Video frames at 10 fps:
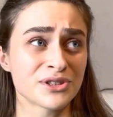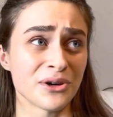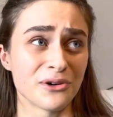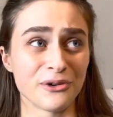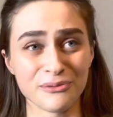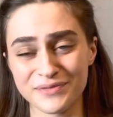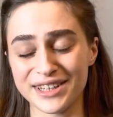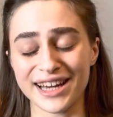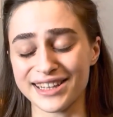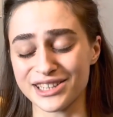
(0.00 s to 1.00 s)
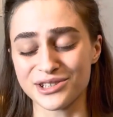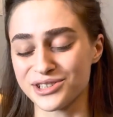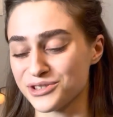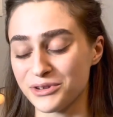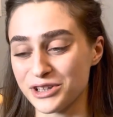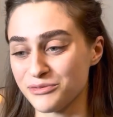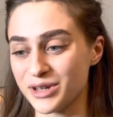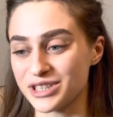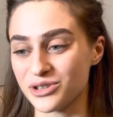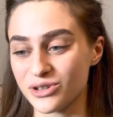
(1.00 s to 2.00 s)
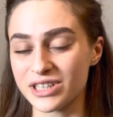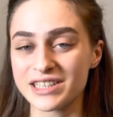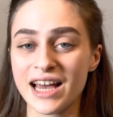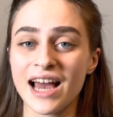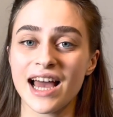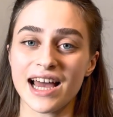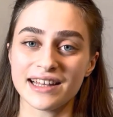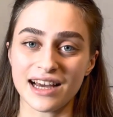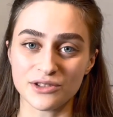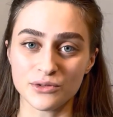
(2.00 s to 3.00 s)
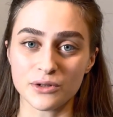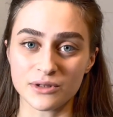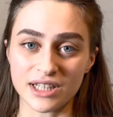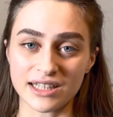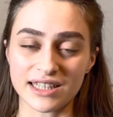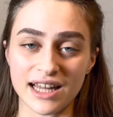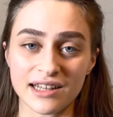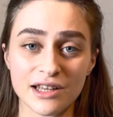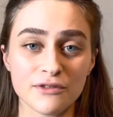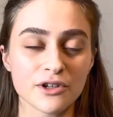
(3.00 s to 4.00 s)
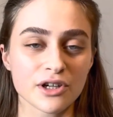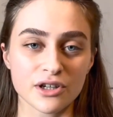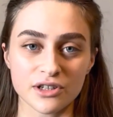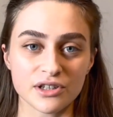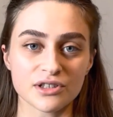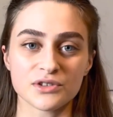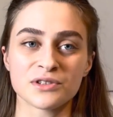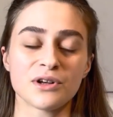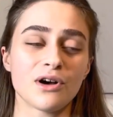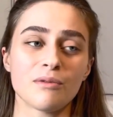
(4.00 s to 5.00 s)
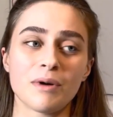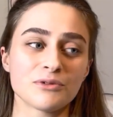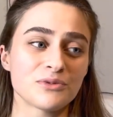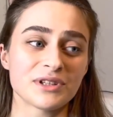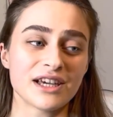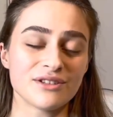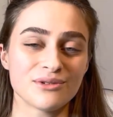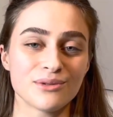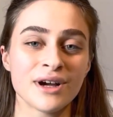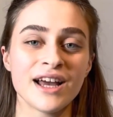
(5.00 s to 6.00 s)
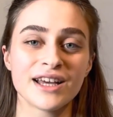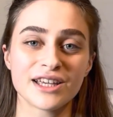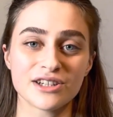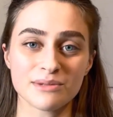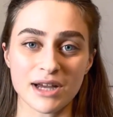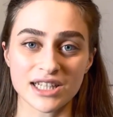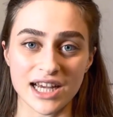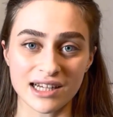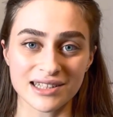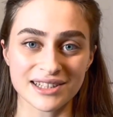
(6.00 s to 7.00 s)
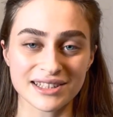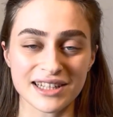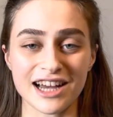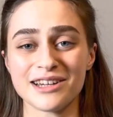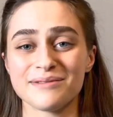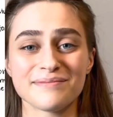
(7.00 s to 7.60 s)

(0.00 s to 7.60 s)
So yeah, that's just one of my chores. And I do those things then. If you're curious about what I do, here's my checklist. I